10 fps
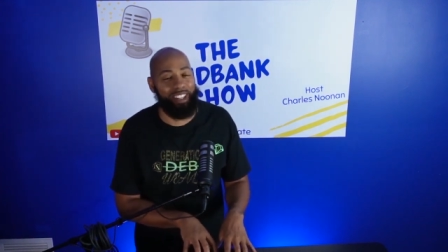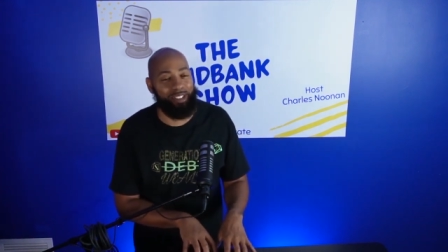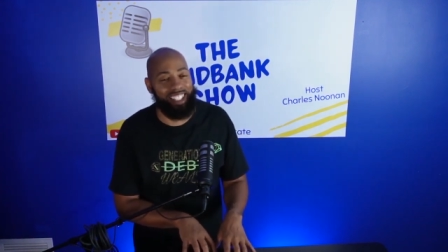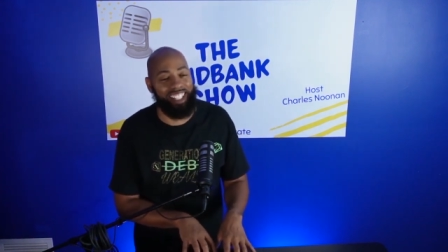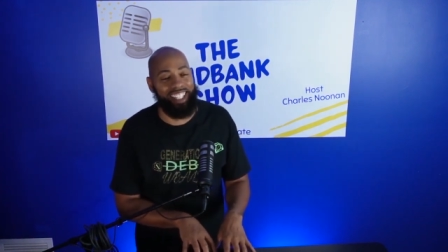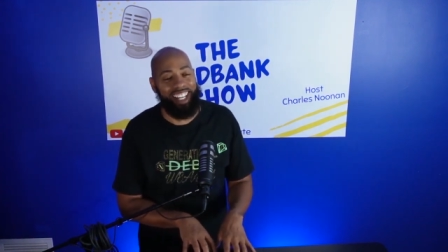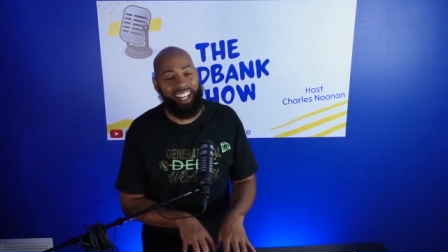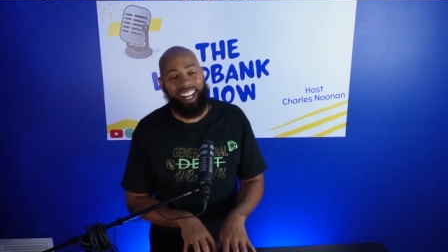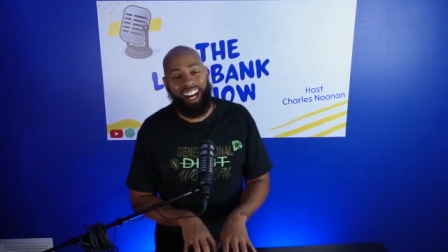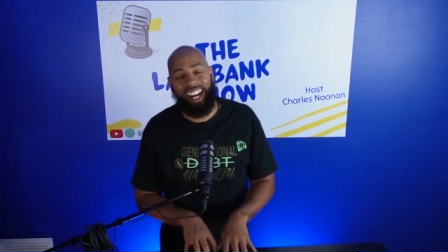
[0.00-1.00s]
Houston.
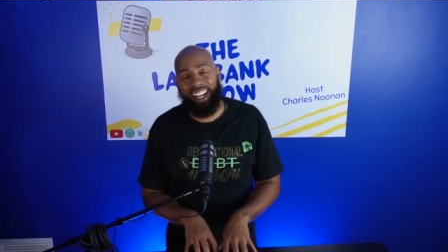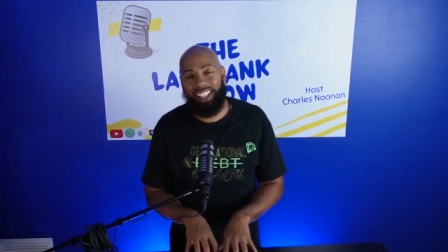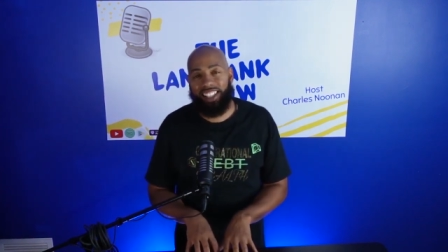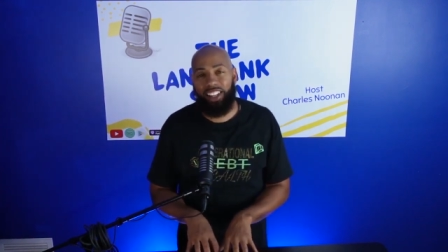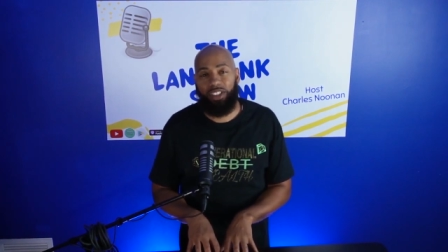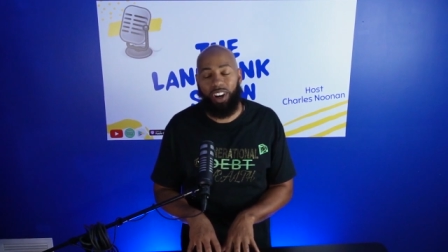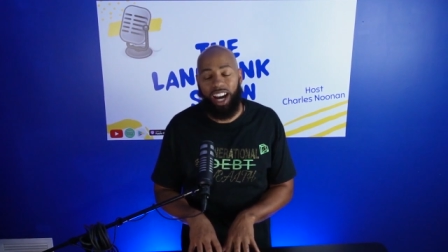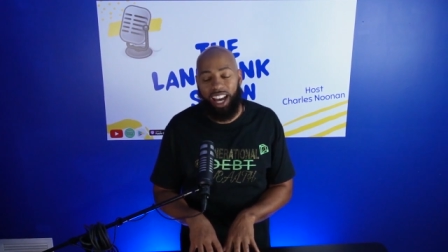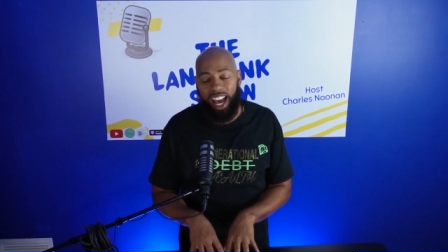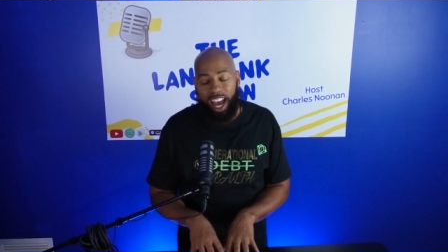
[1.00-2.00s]
I got to tell you,
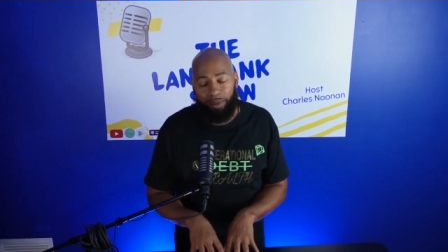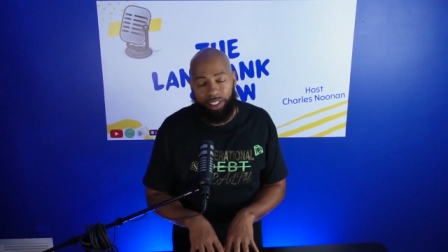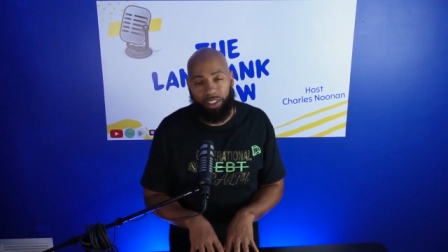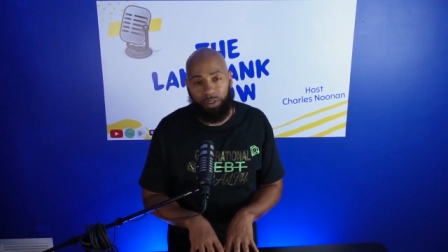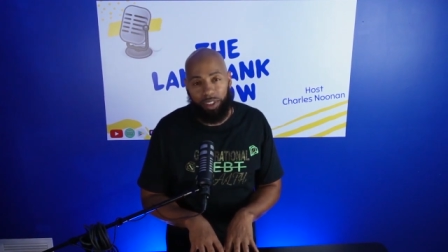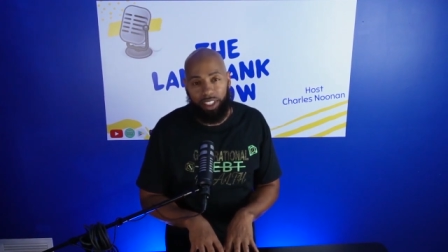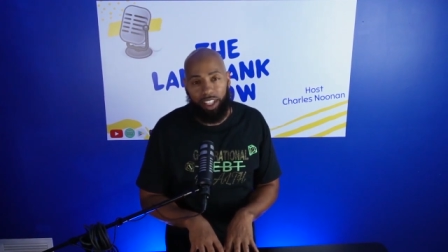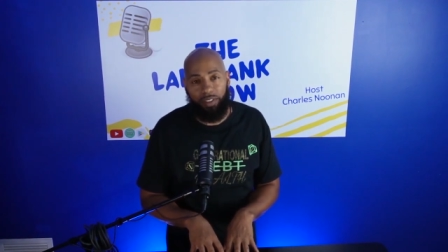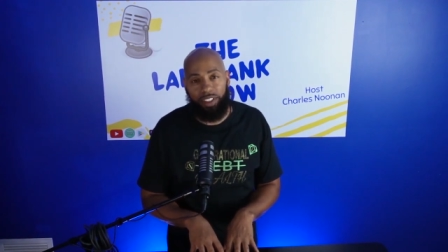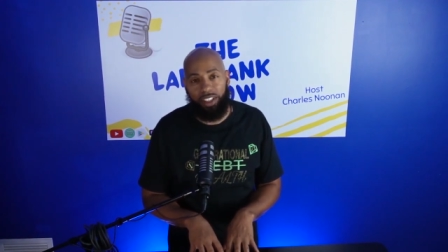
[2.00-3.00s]
I absolutely
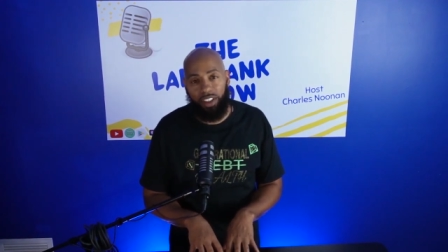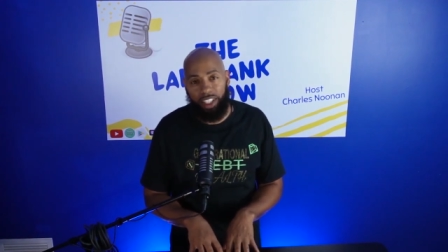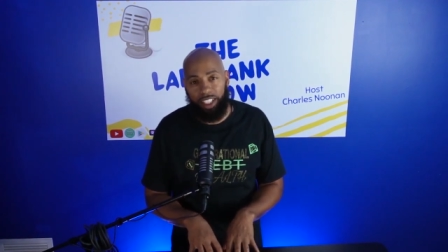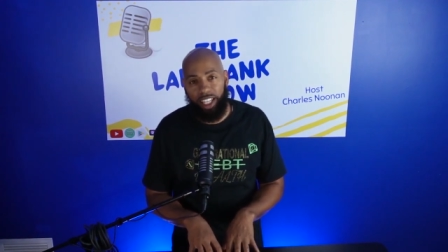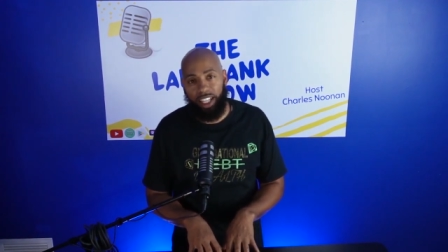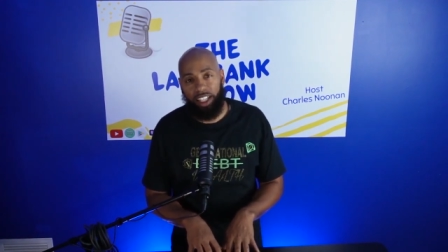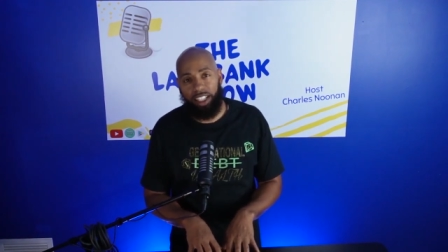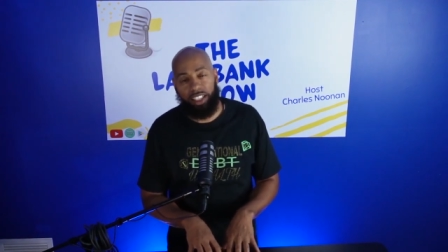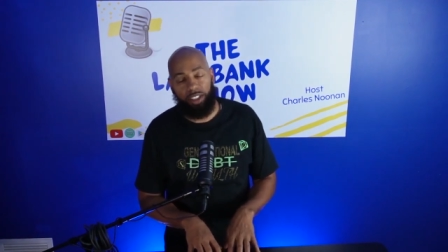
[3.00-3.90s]
love the turkey leg hut.